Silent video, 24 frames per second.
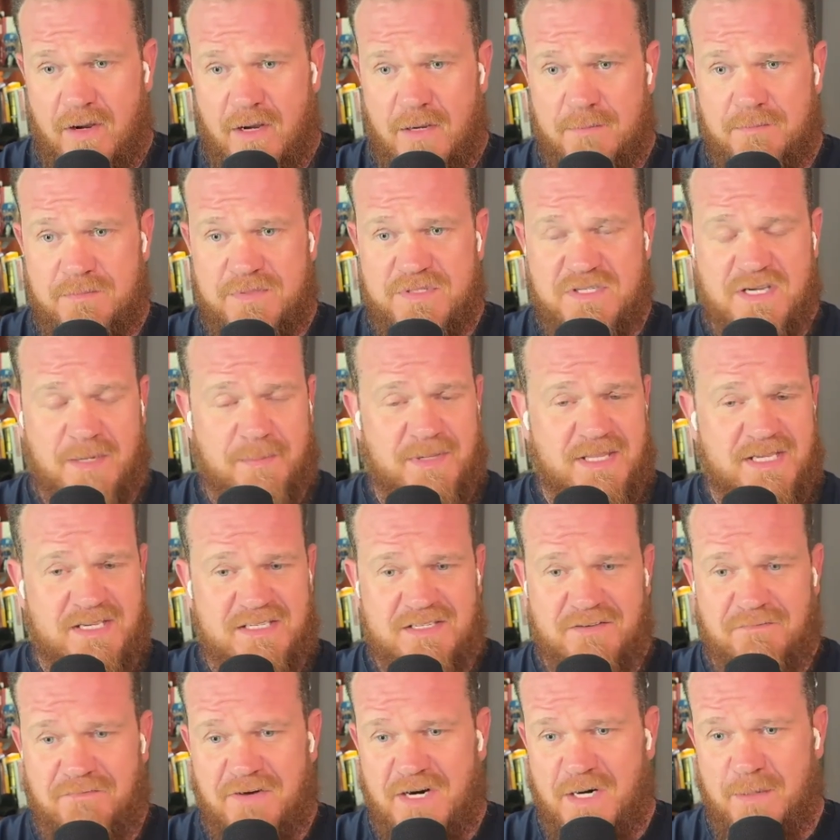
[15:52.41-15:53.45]
Some of these
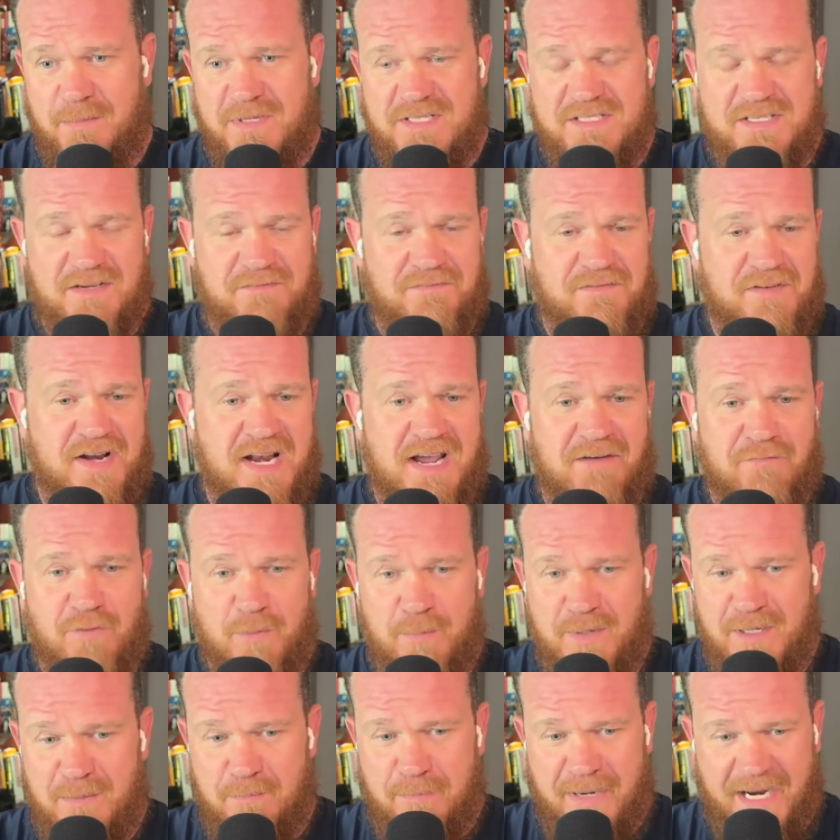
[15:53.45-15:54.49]
environments have never
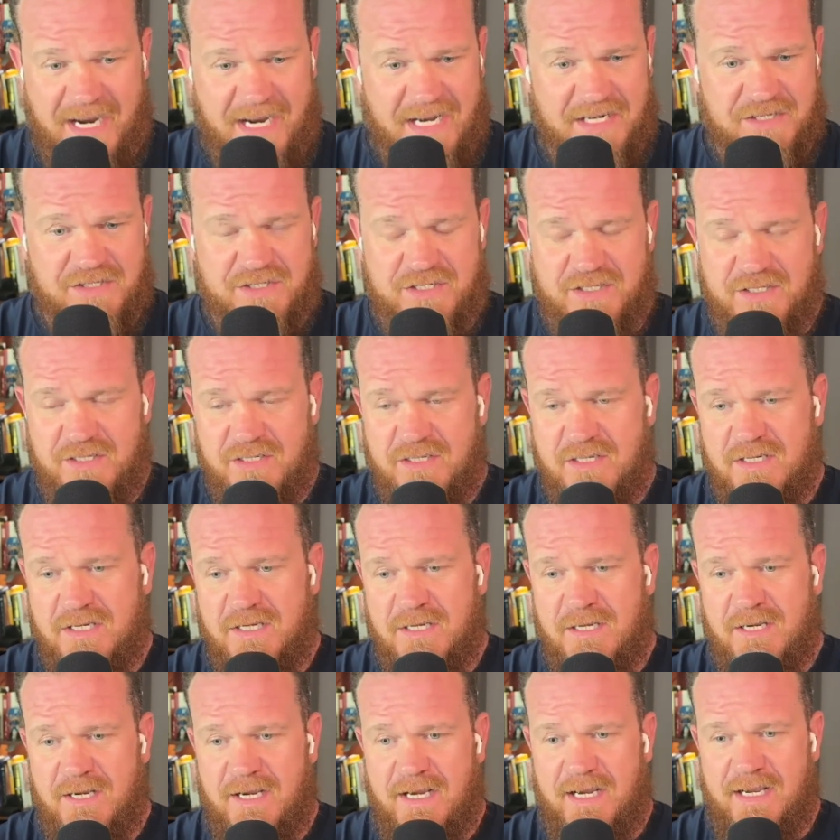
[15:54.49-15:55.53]
been patched.
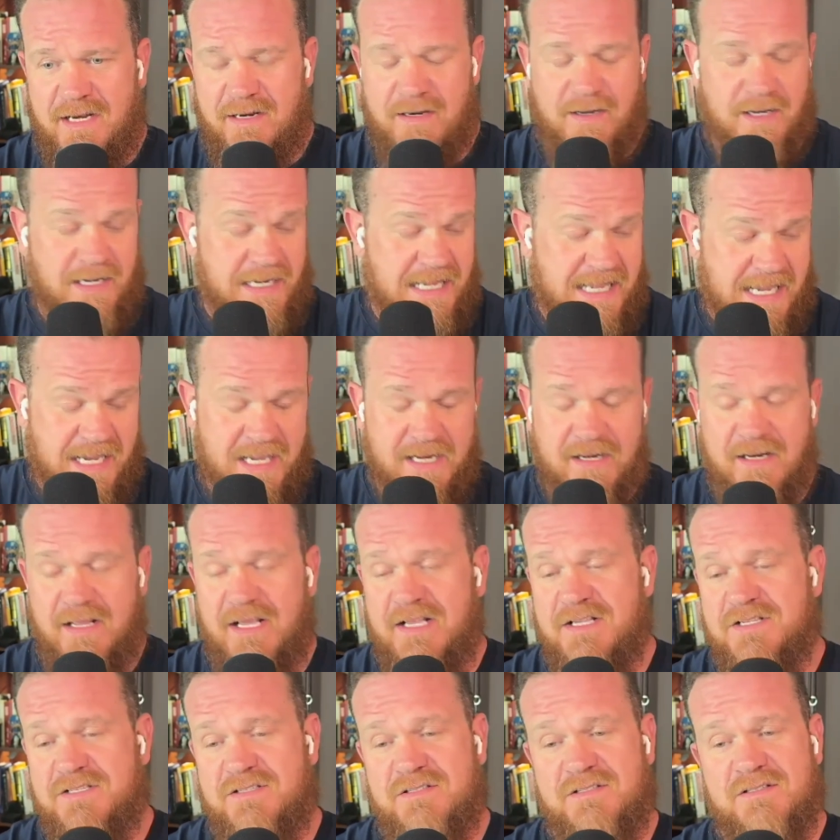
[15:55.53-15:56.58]
And again,
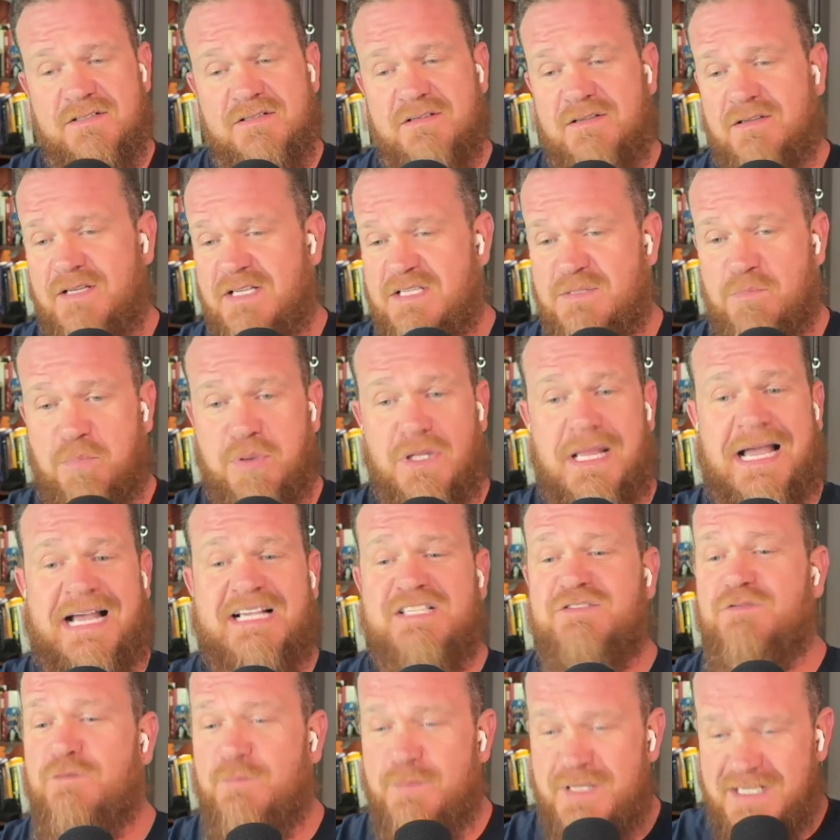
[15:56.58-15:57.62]
as
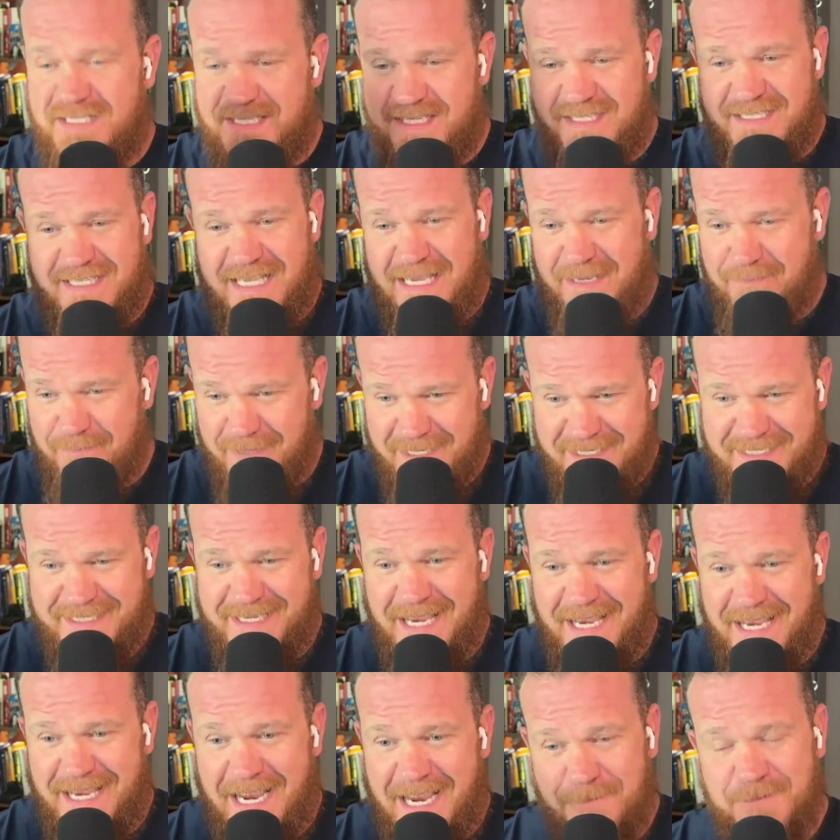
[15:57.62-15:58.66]
blasphemous as that may
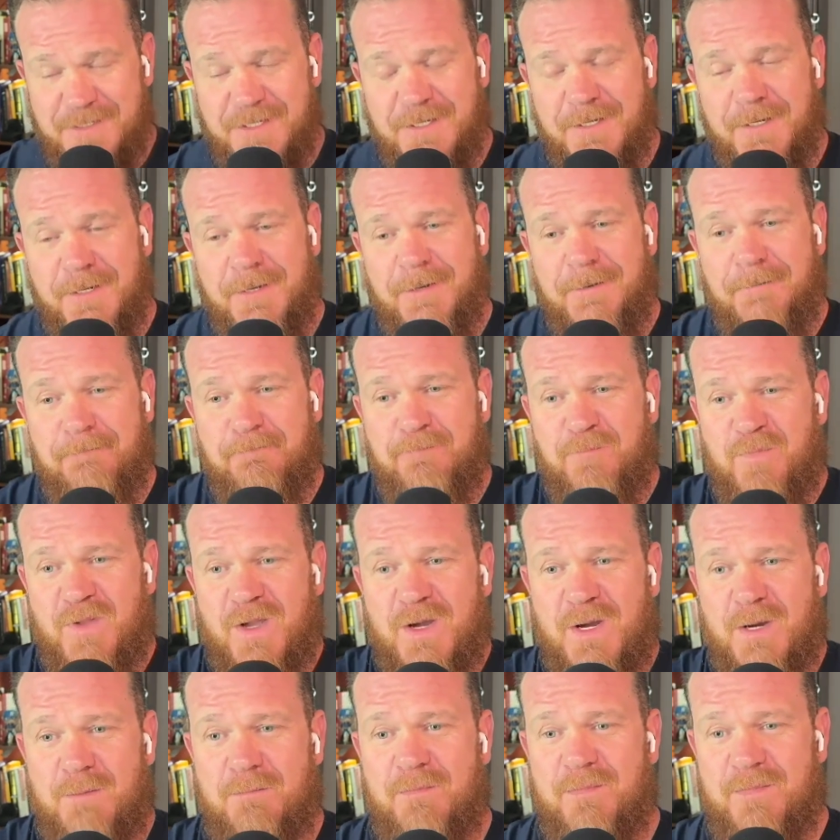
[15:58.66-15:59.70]
sound,
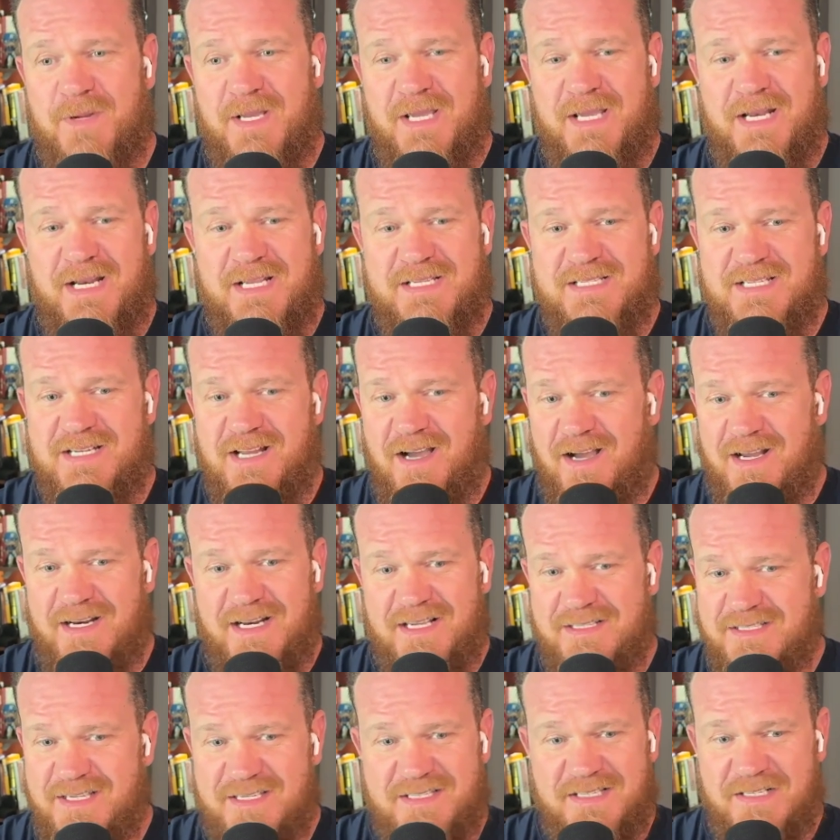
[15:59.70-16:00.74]
it is not
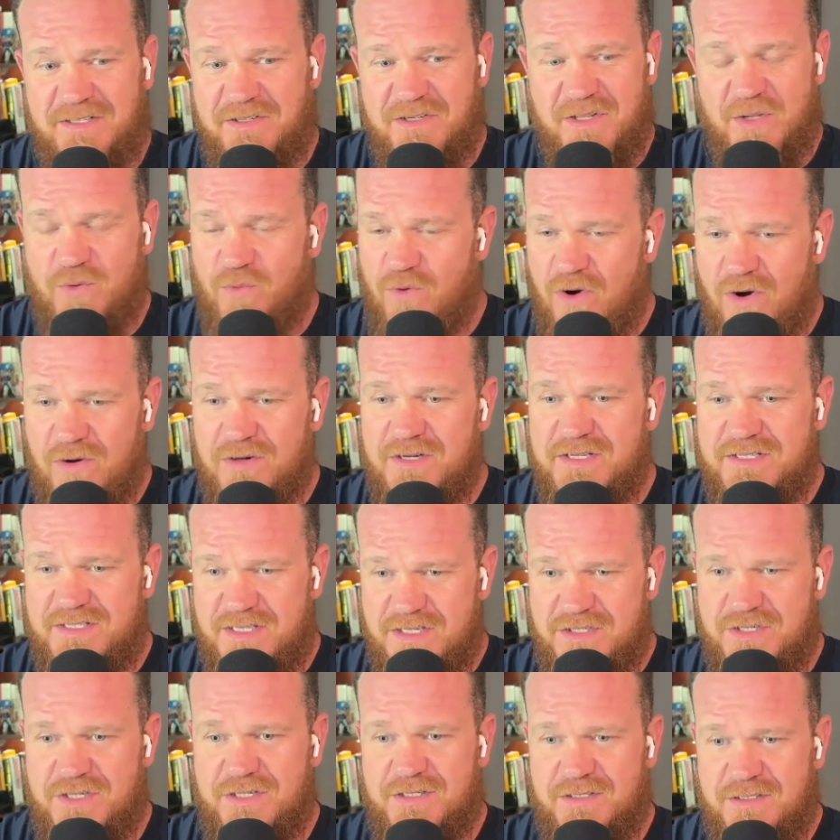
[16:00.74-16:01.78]
necessarily the wrong
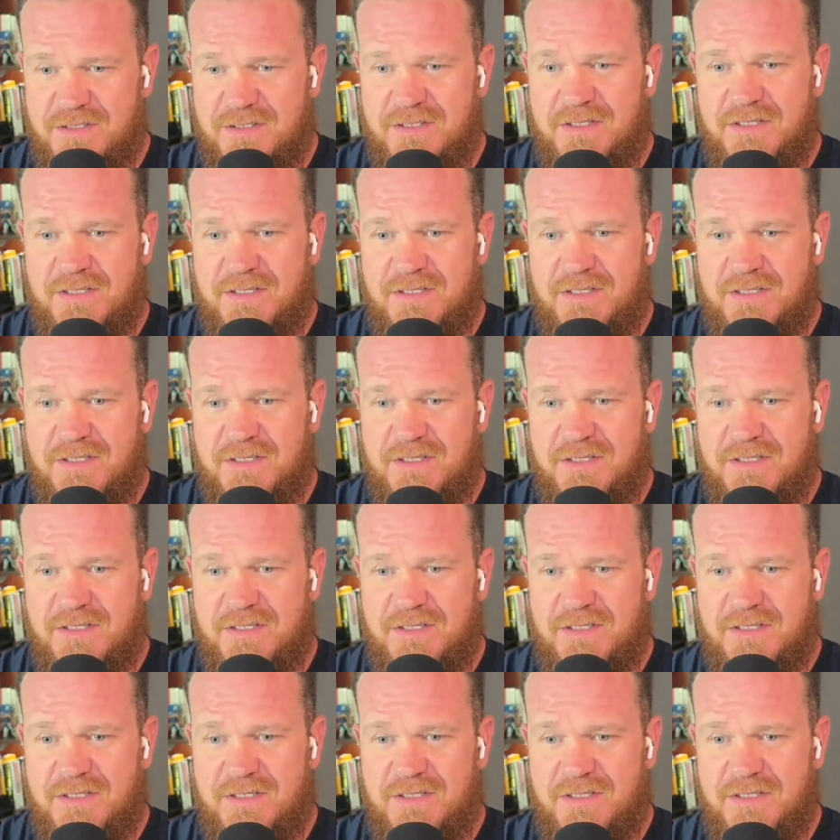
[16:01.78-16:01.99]
decision.